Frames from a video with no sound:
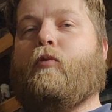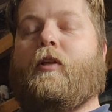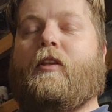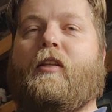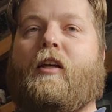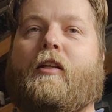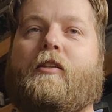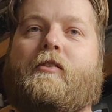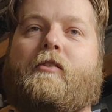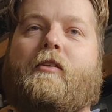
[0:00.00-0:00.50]
went
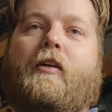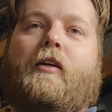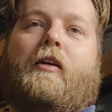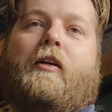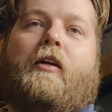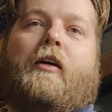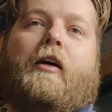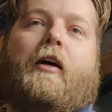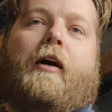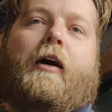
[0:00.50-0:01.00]
nuts.
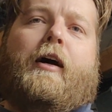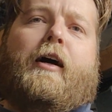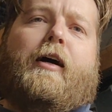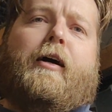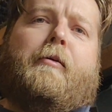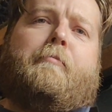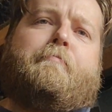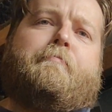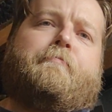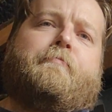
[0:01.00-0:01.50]

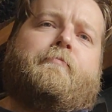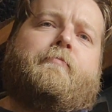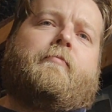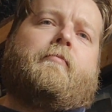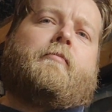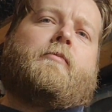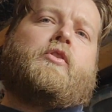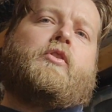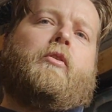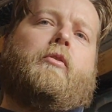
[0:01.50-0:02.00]

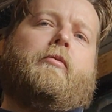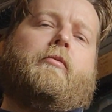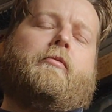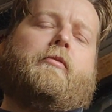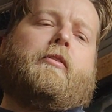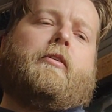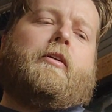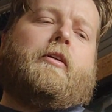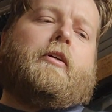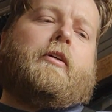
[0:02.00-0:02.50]
So
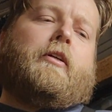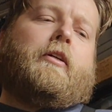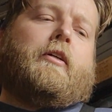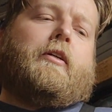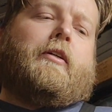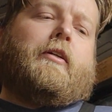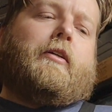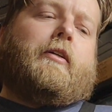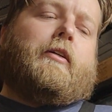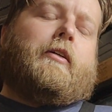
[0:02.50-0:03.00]

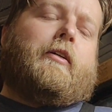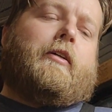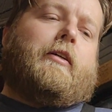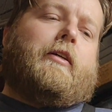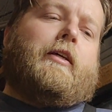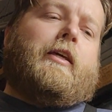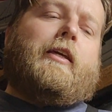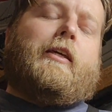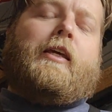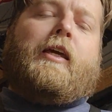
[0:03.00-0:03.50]

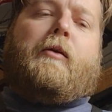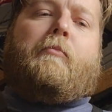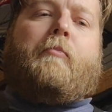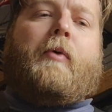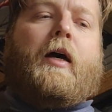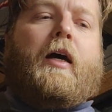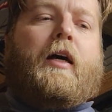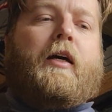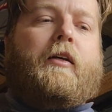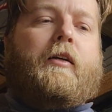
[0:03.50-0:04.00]
he came
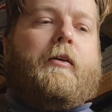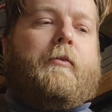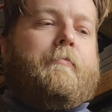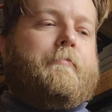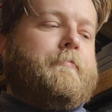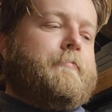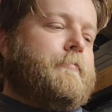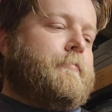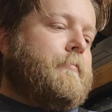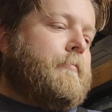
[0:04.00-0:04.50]
back
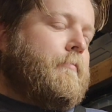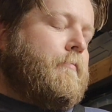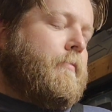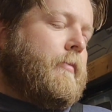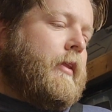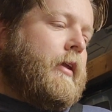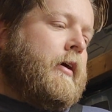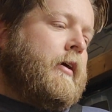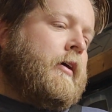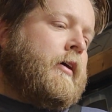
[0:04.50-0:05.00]

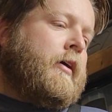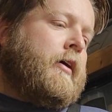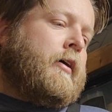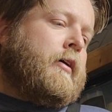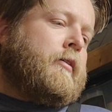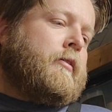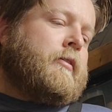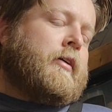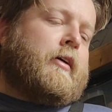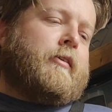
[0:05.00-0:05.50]

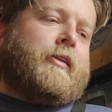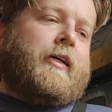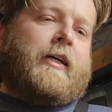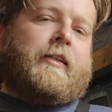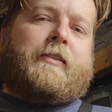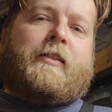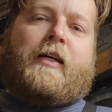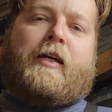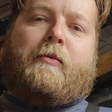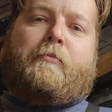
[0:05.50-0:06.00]
around
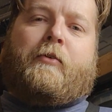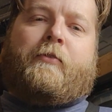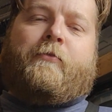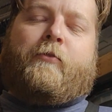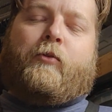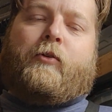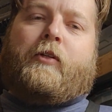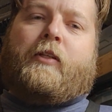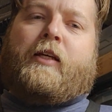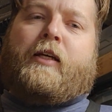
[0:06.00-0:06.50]
that time.
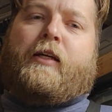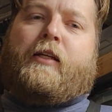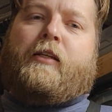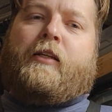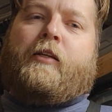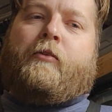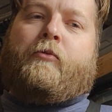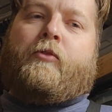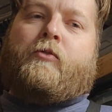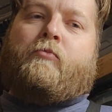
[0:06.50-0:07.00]
Before then,
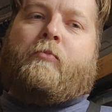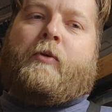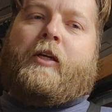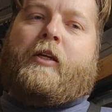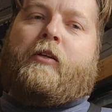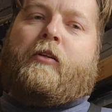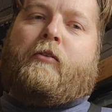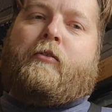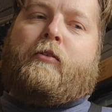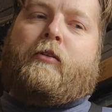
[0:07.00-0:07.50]
he was
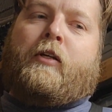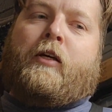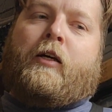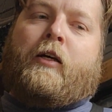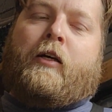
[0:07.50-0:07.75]
making